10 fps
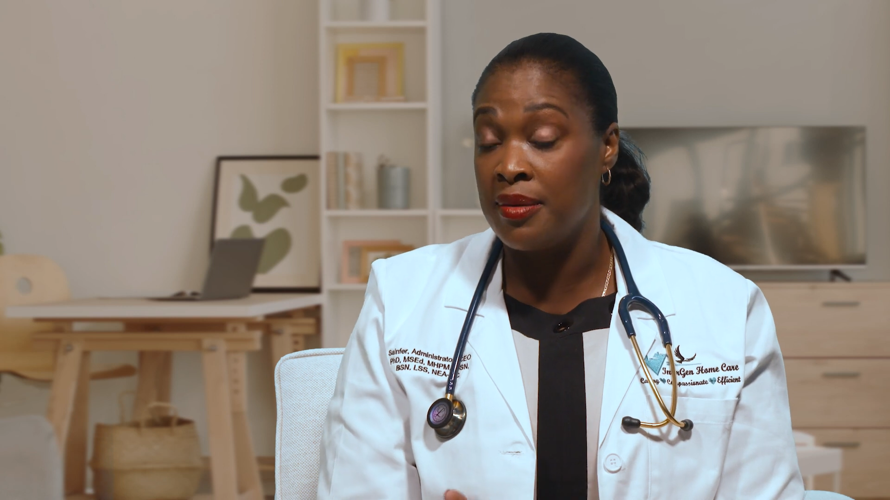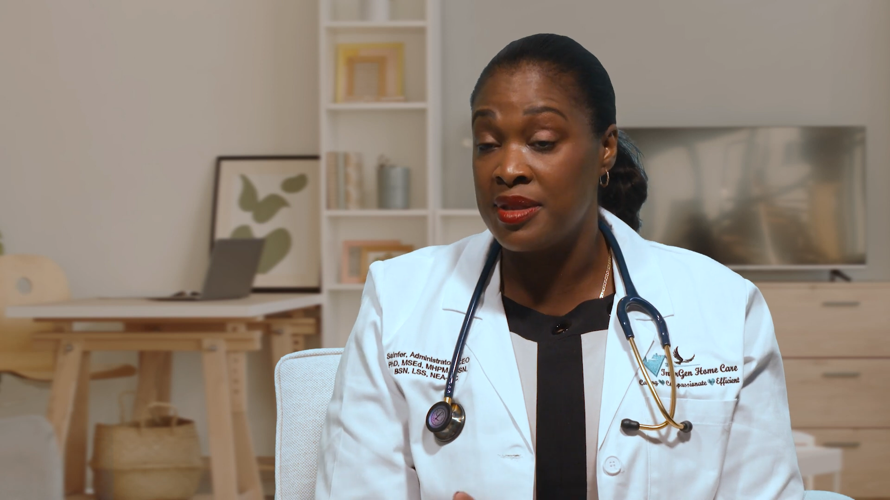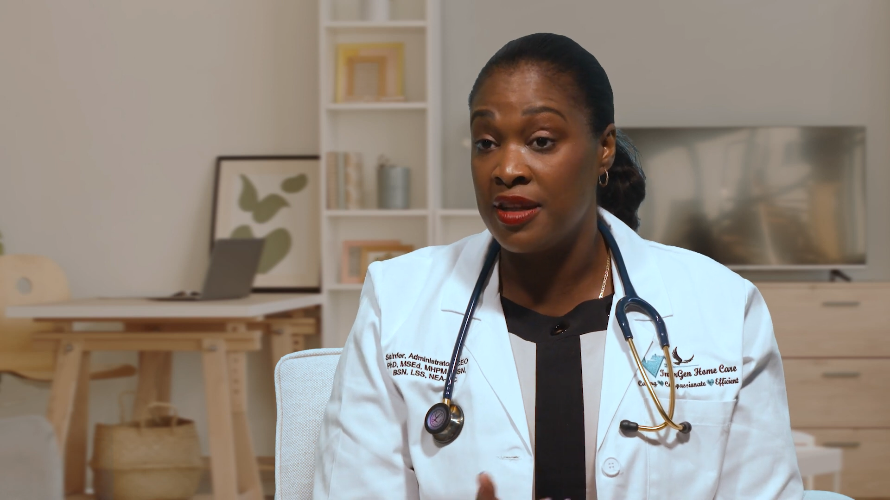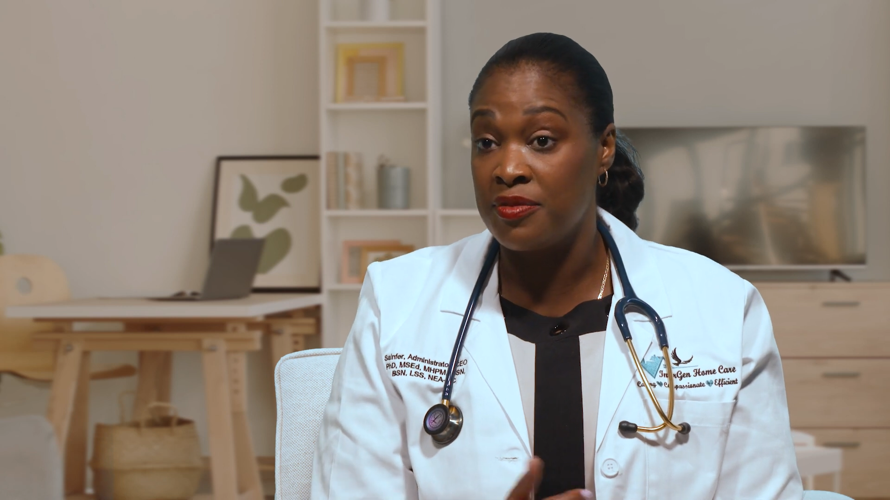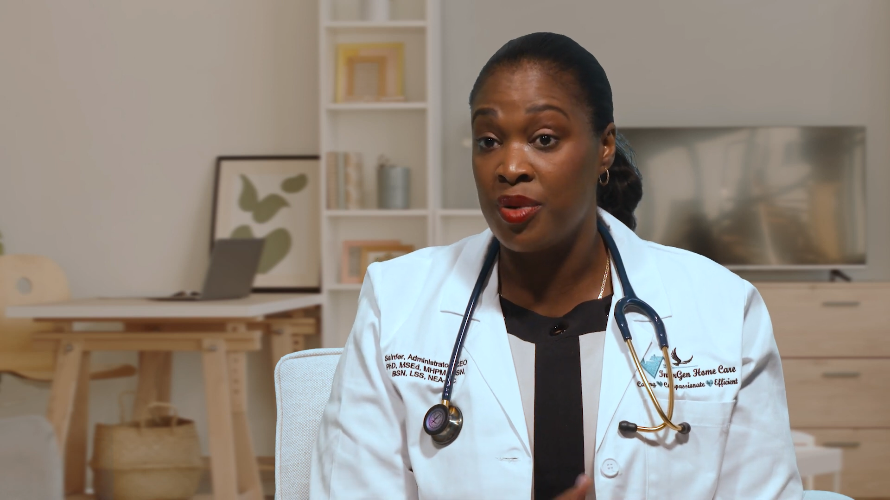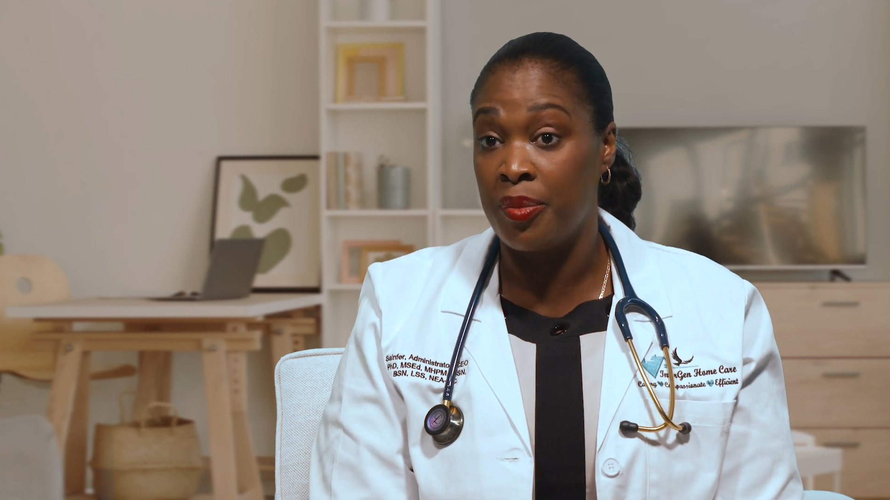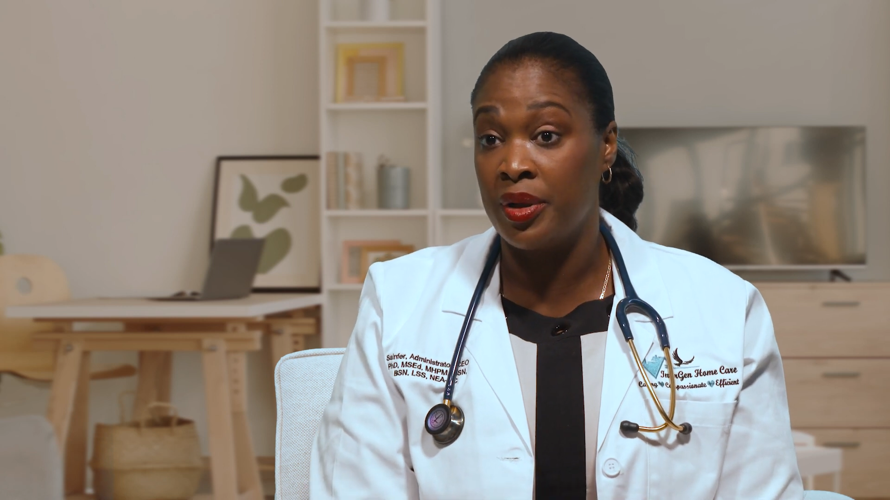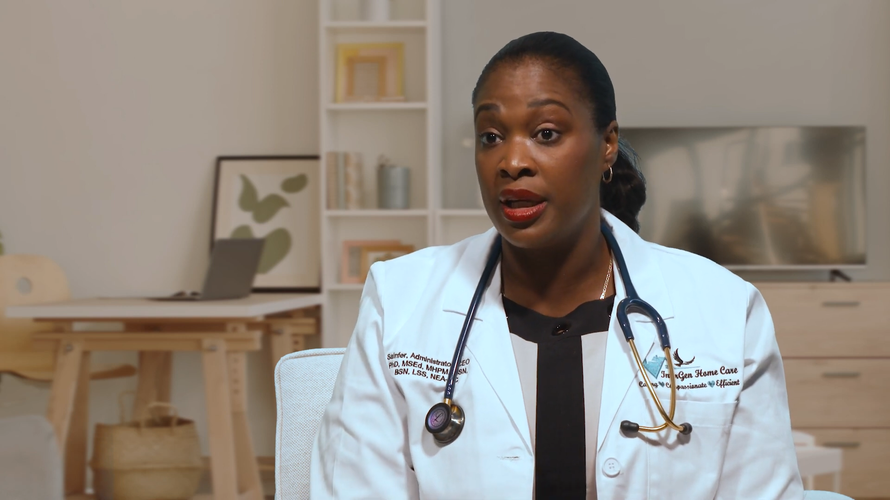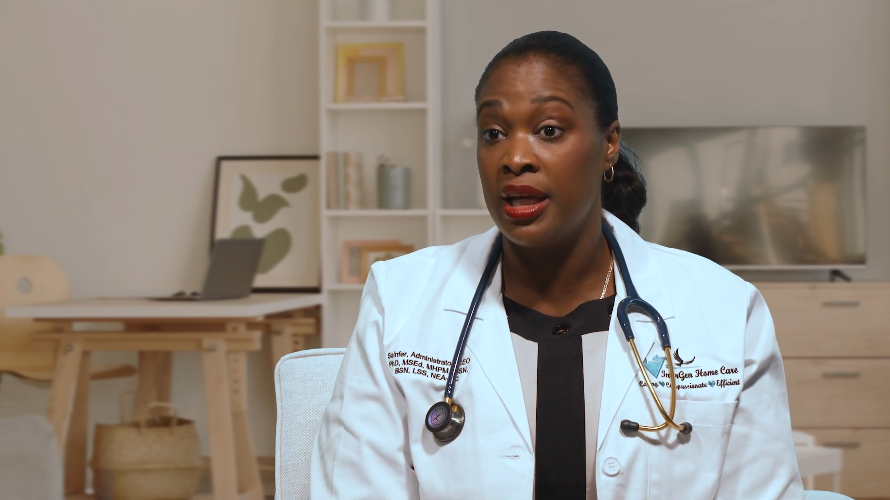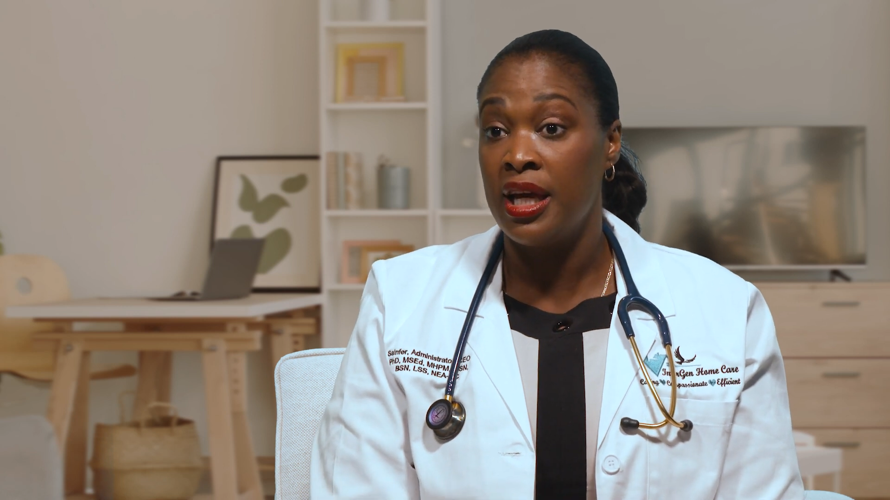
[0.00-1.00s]
themselves
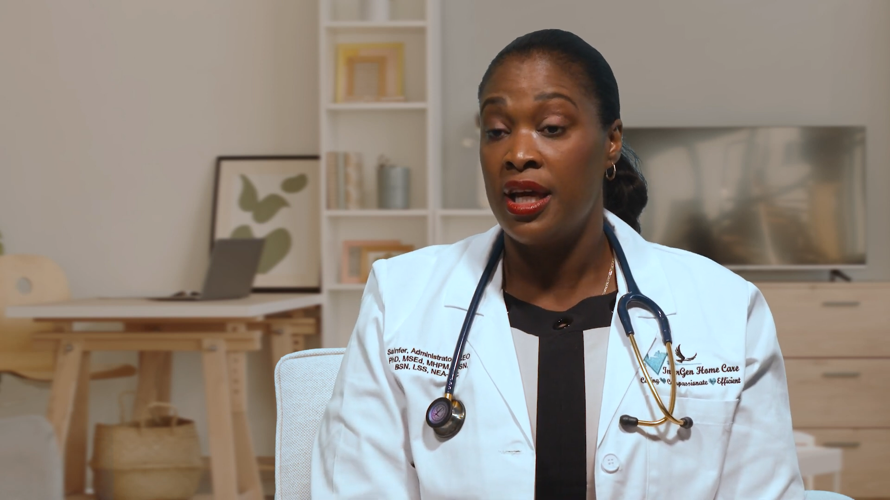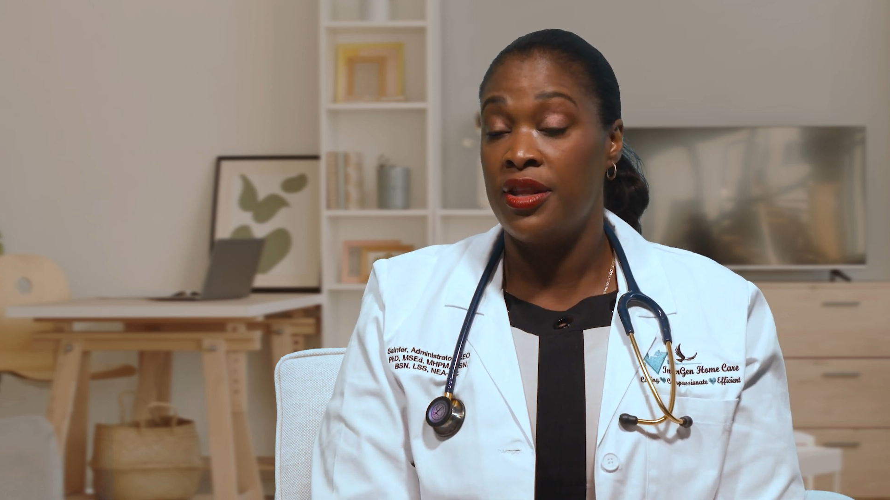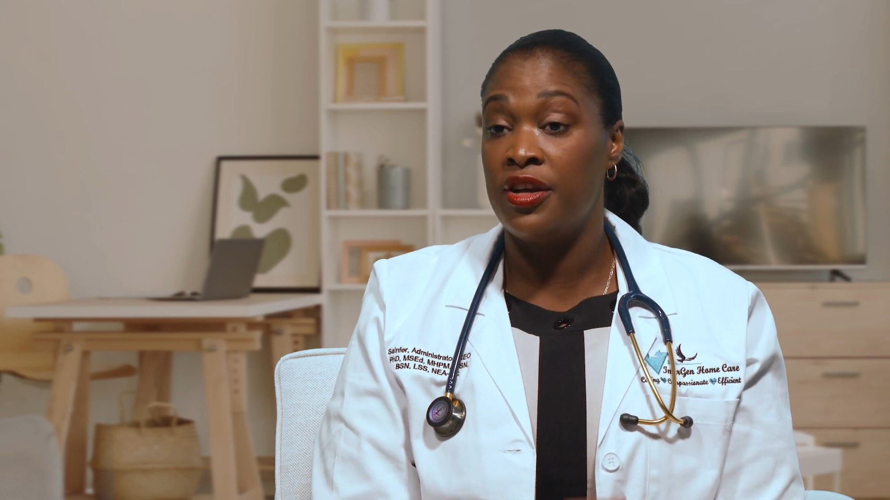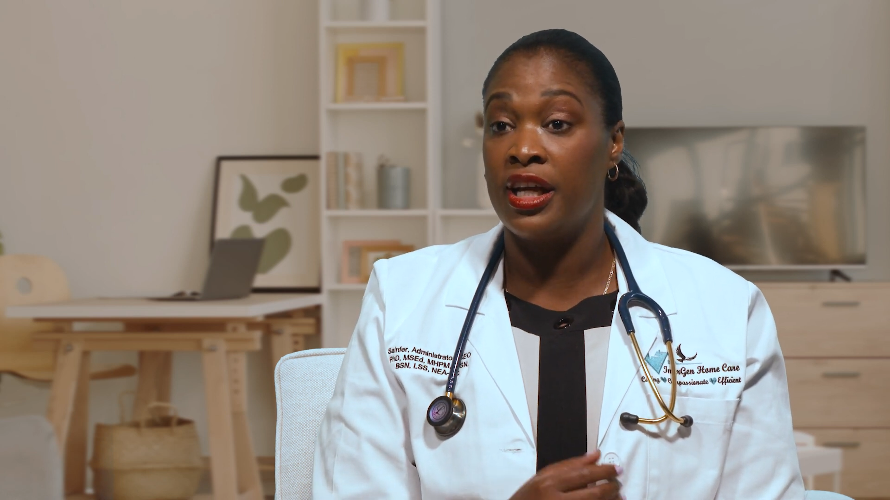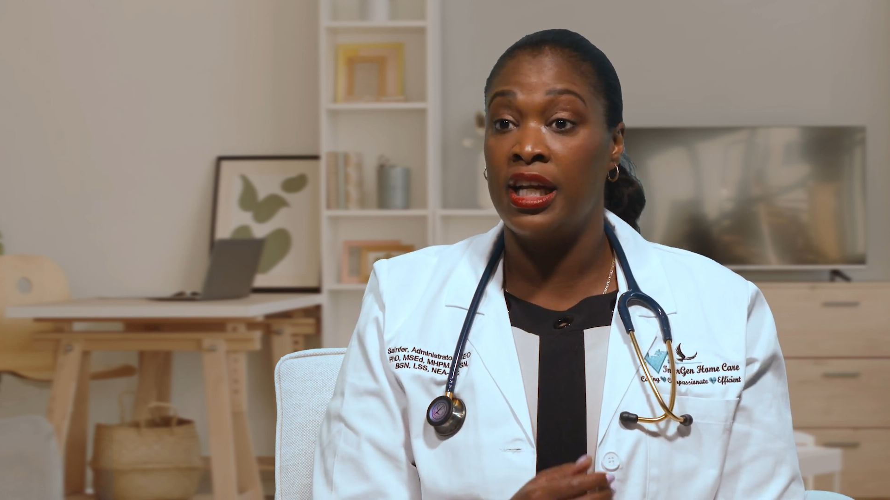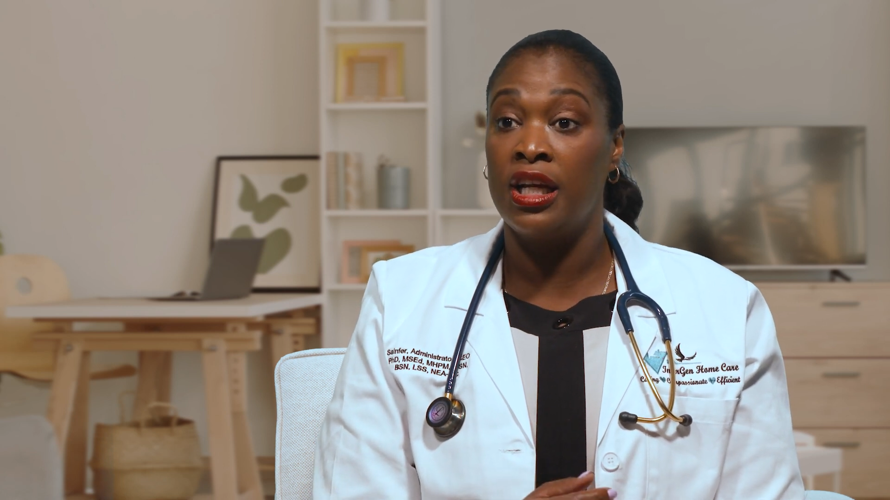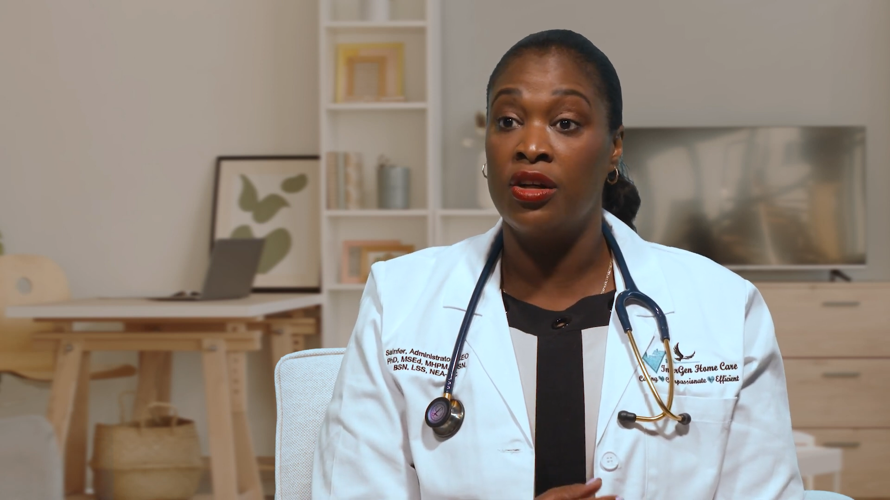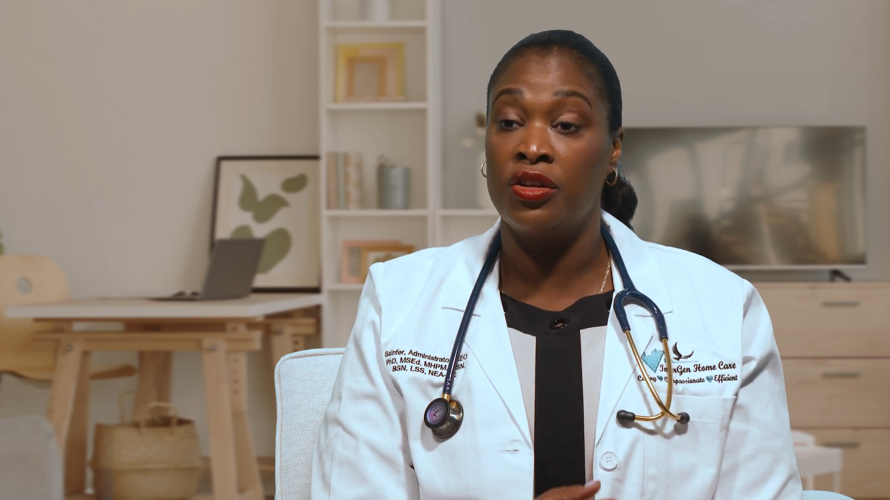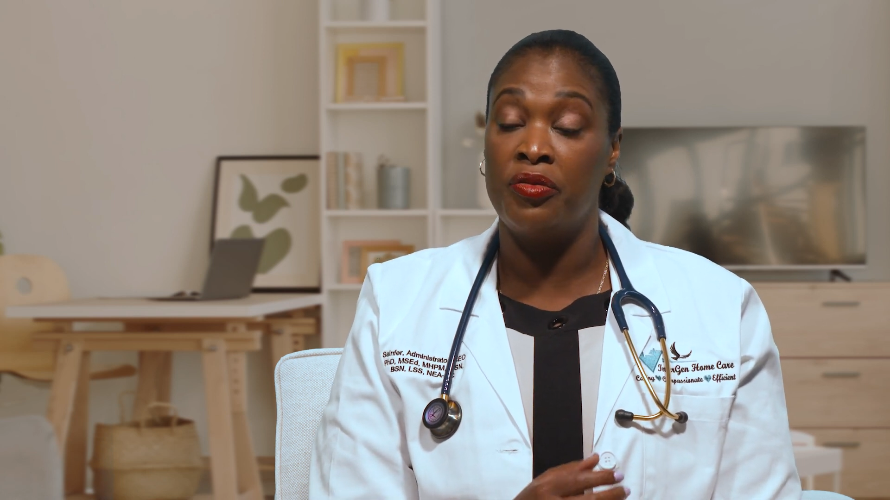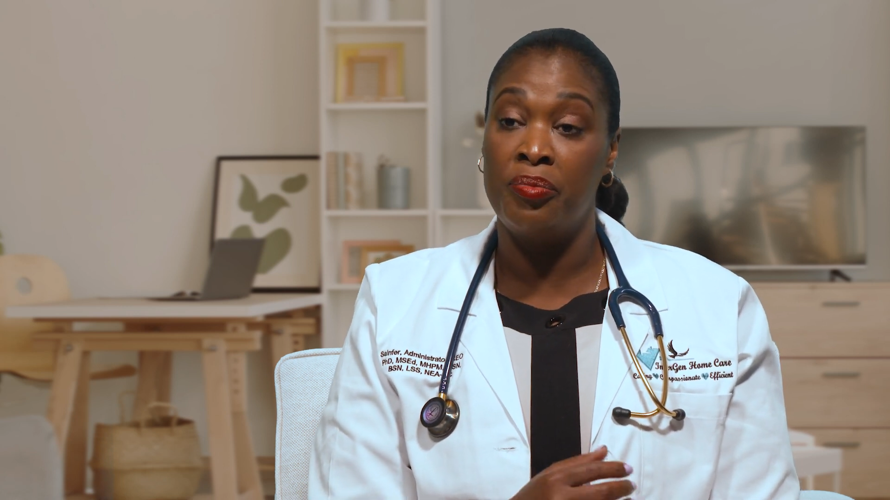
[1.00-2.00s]
properly, they're getting
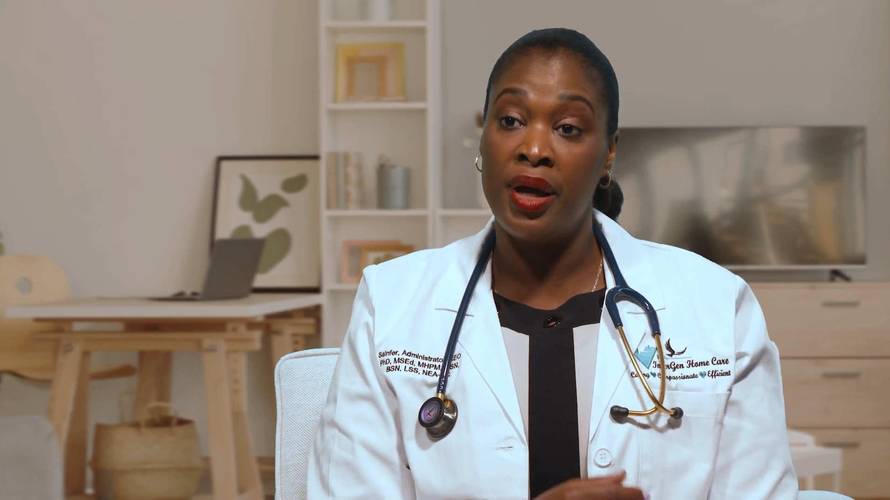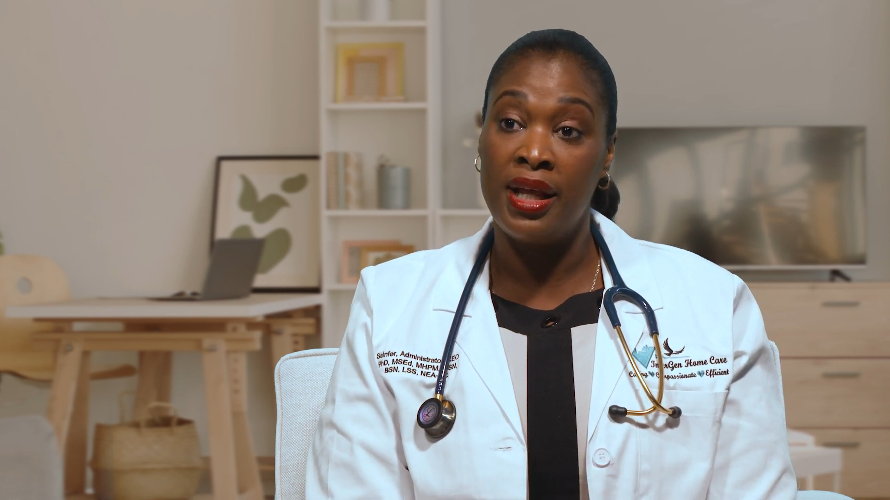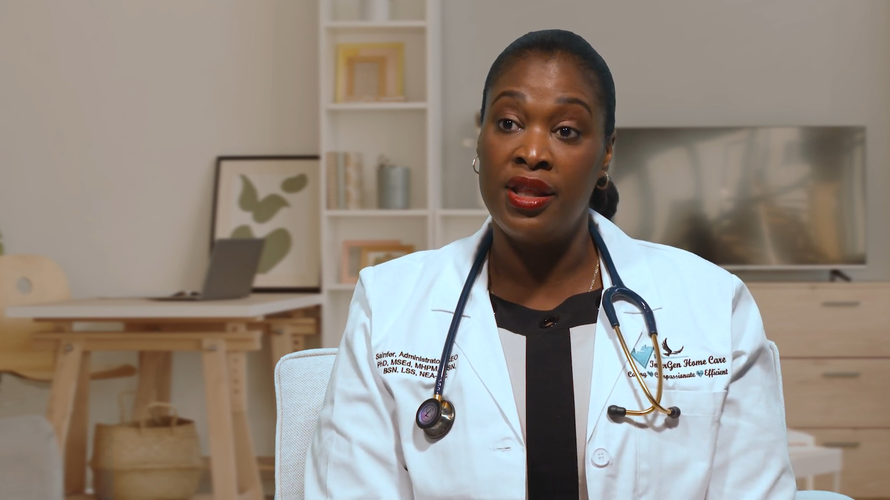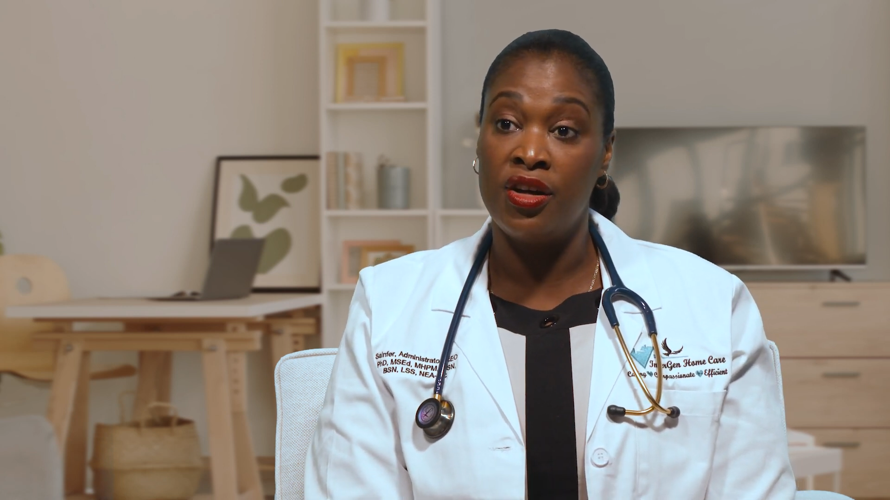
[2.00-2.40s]
out of bed,